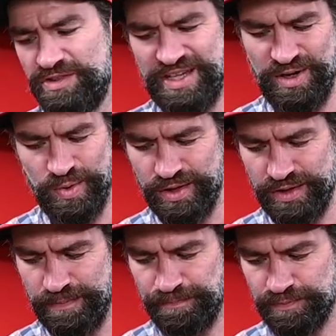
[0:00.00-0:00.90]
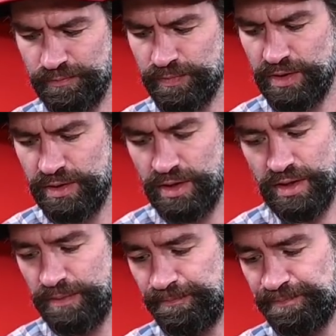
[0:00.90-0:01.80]
It's kind of oily,
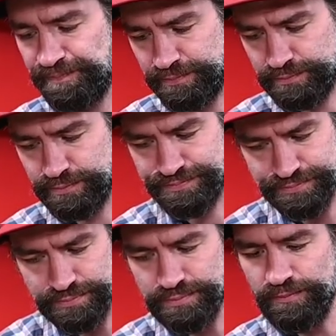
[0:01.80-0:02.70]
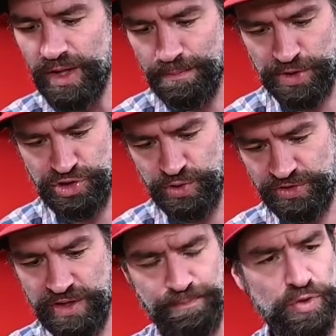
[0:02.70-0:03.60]
um, but
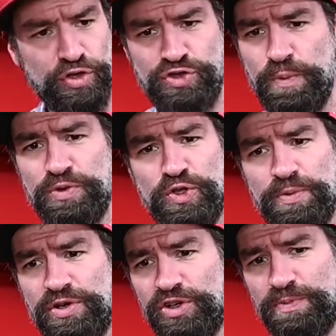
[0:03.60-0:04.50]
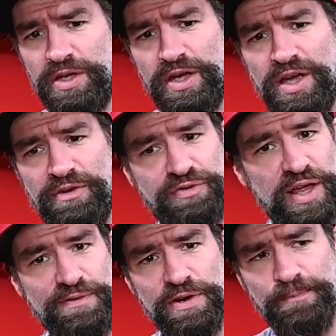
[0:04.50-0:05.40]
juicy, super, super crispy.
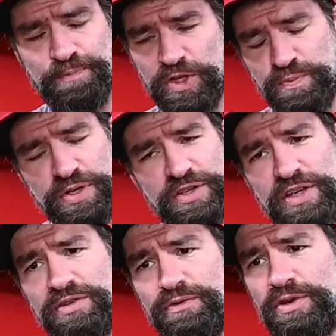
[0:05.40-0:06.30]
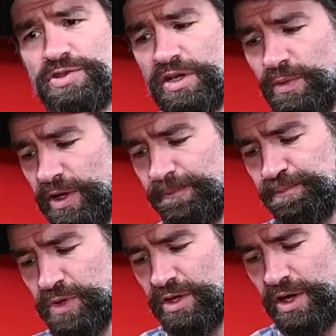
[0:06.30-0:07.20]
Flavor is pretty decent for a chicken wing.
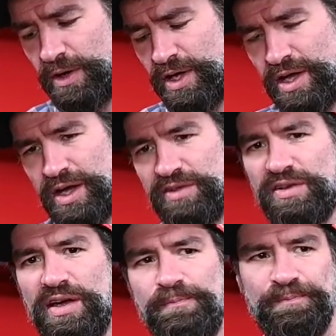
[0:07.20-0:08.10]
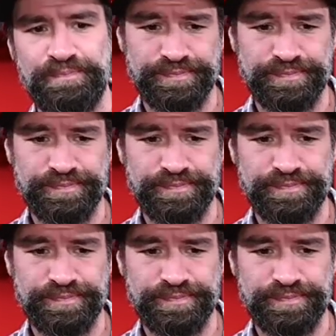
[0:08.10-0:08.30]
You know, it's got,